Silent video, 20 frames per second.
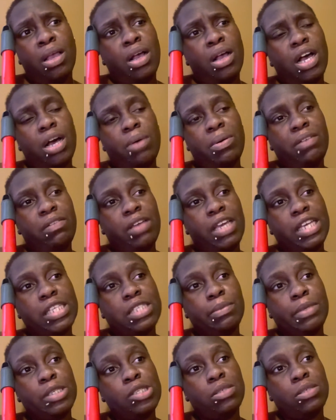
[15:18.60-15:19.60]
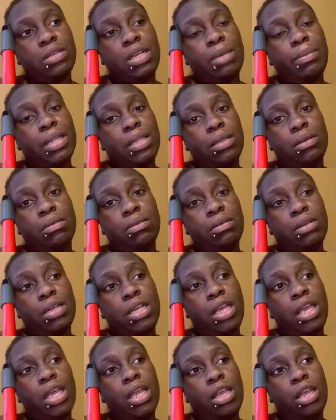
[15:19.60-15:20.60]
Or whatever case it be. So they about to go in
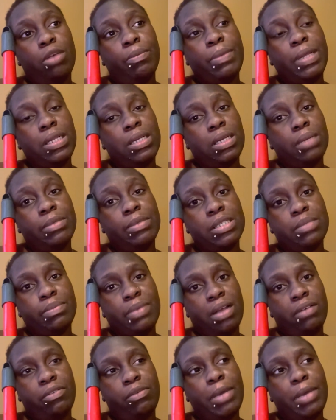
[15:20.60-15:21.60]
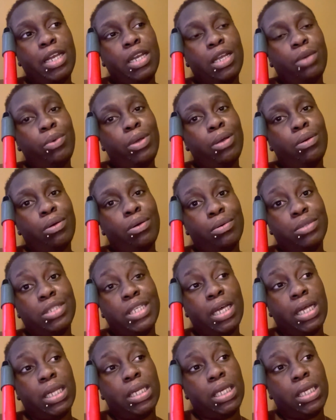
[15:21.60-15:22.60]
there and help me clean up this bathroom and then we can go
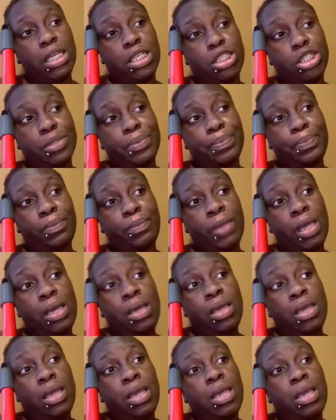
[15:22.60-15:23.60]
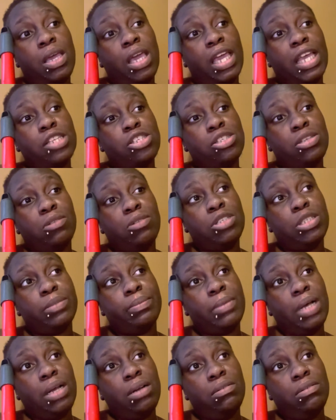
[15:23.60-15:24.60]
tackle the kitchen. And so
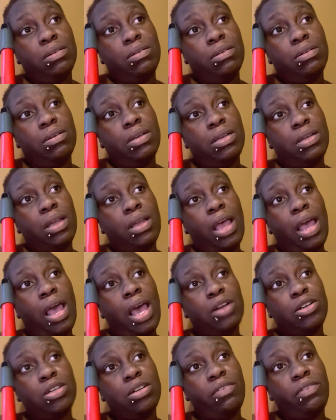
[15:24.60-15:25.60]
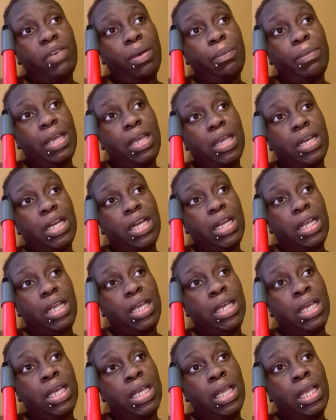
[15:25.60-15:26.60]
tomorrow, I don't know if I'm making
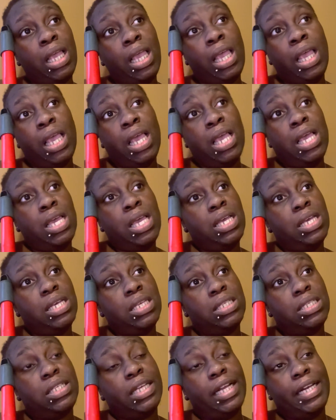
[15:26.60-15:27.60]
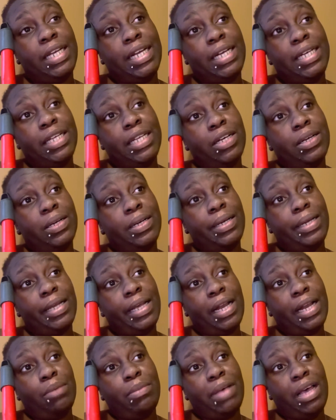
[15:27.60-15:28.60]
any Sunday dinner or
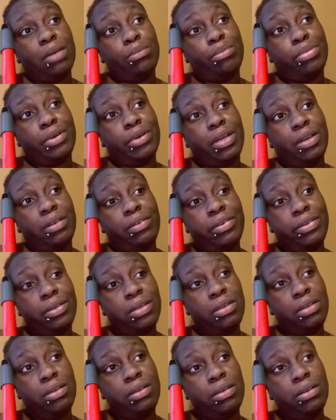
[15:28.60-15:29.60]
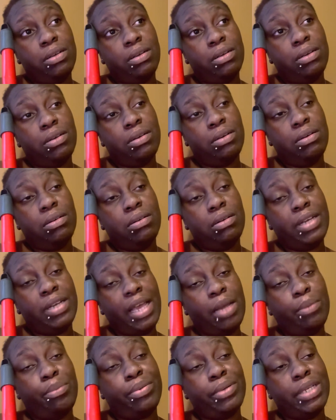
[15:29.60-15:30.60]
not. I'm out of breath.
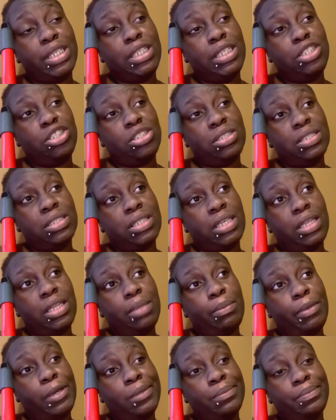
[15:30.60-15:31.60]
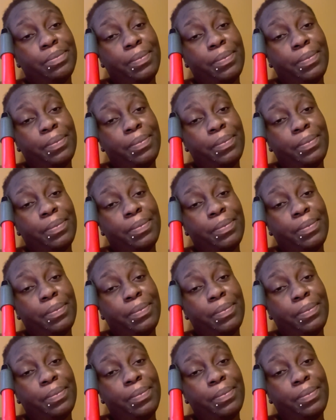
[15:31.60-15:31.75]
That bleach is killing me.